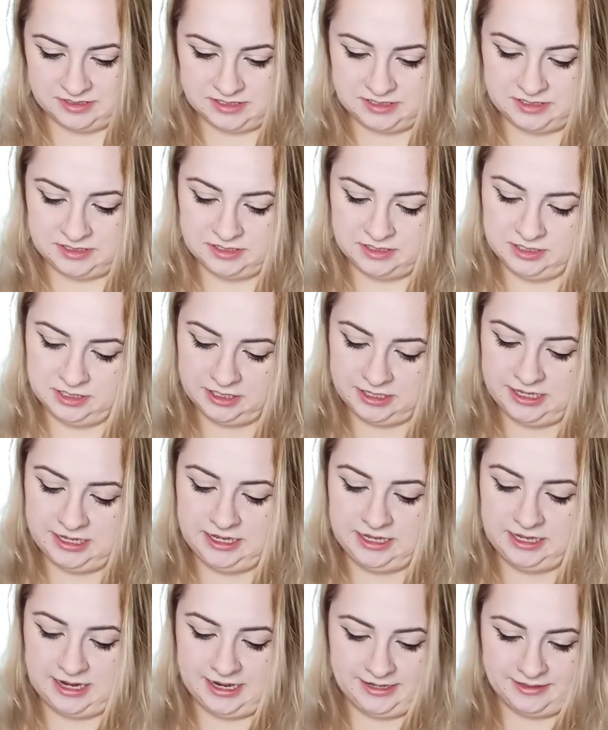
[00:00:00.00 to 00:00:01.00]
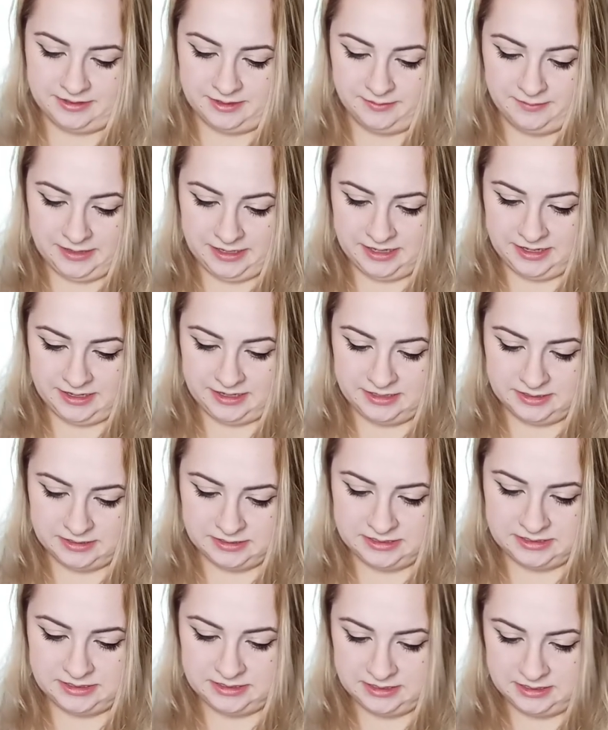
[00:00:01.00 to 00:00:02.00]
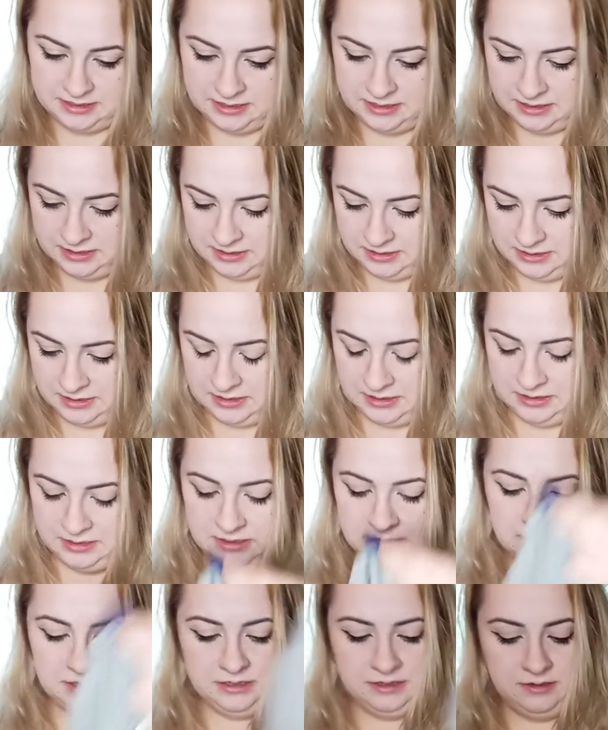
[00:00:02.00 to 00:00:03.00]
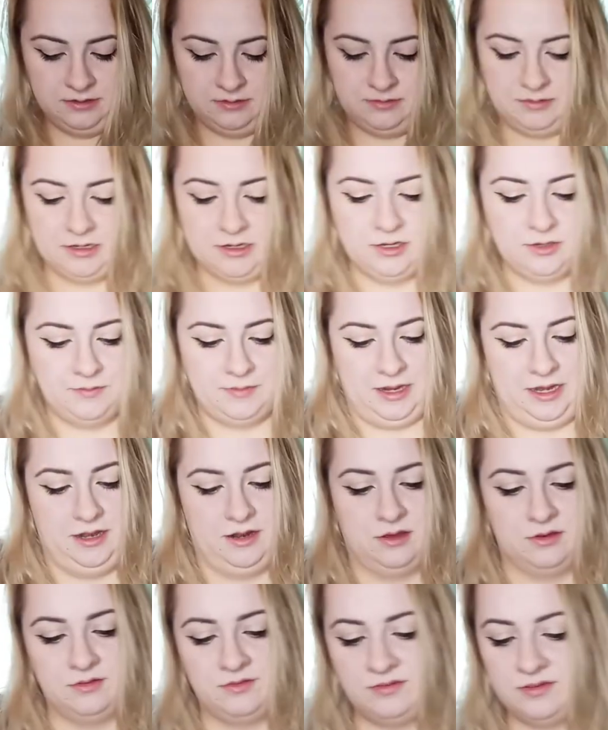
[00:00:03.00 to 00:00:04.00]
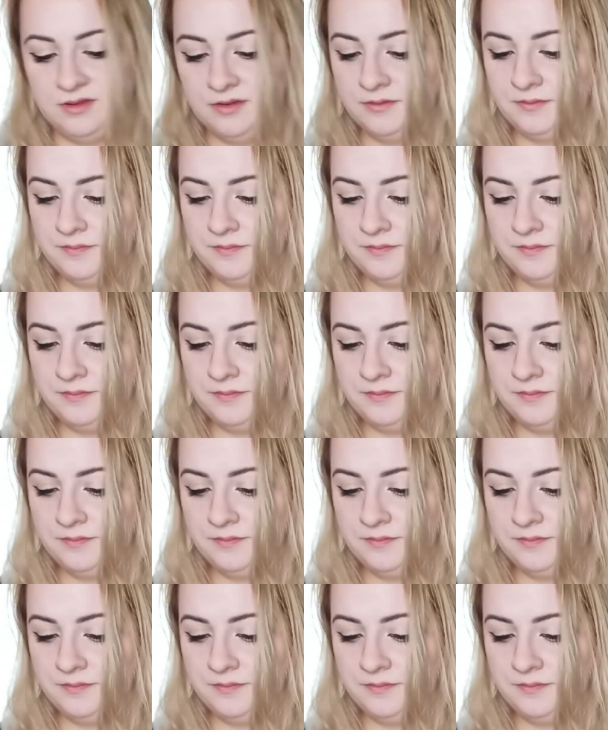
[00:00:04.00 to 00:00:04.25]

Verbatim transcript: was looking at the bins. What are you made of?